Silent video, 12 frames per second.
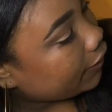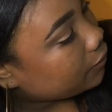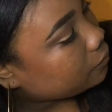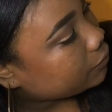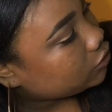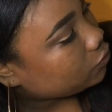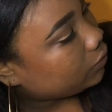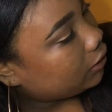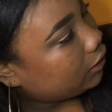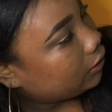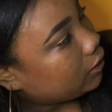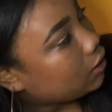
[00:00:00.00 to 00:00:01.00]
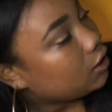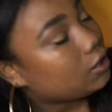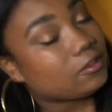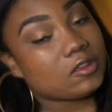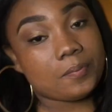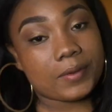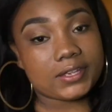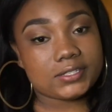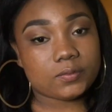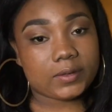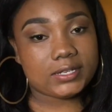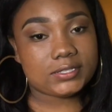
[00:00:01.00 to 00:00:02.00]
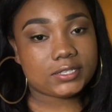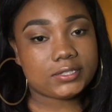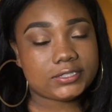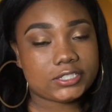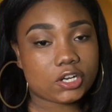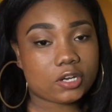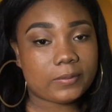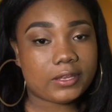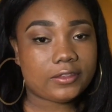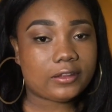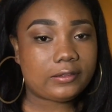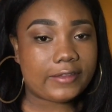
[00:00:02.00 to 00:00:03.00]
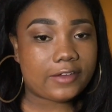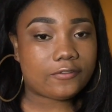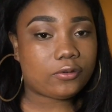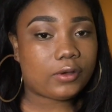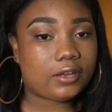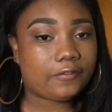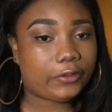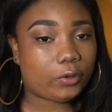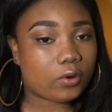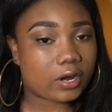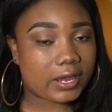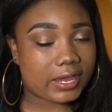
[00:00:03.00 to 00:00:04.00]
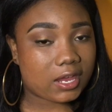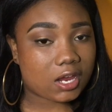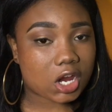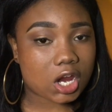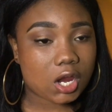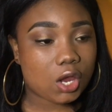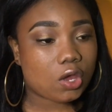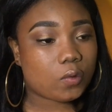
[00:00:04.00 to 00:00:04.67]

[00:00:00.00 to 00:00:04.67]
in between. The best way to determine the level of your hair